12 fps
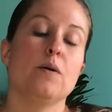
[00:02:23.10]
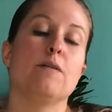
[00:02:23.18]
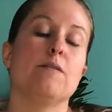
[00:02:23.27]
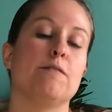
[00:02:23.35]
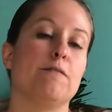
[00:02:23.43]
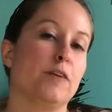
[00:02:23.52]

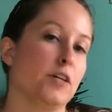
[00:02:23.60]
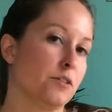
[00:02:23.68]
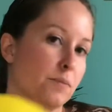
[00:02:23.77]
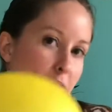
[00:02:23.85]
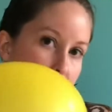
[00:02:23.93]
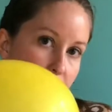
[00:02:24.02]
first we're
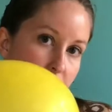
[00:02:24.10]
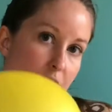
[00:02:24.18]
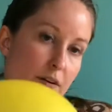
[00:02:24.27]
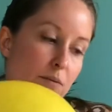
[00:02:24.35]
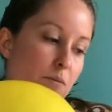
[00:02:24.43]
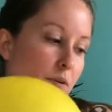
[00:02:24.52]
gonna
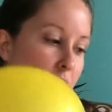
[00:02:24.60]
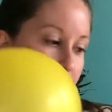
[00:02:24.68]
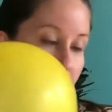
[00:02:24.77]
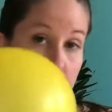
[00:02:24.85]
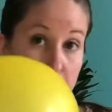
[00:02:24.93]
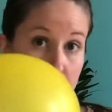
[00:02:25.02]
start with
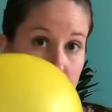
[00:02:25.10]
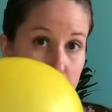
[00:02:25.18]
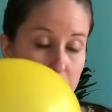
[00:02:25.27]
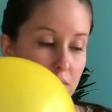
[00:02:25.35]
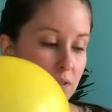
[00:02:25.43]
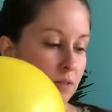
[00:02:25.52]
our balloon
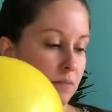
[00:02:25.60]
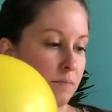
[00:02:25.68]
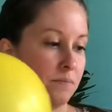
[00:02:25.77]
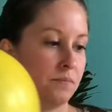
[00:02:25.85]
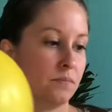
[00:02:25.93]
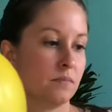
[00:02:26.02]

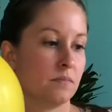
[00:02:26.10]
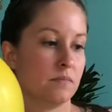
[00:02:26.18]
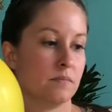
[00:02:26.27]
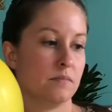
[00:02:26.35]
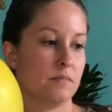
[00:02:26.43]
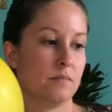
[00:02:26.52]

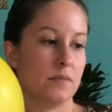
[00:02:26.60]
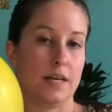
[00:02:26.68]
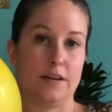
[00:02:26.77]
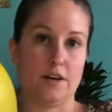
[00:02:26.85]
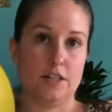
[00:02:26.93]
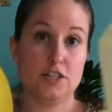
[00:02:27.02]
and our tissue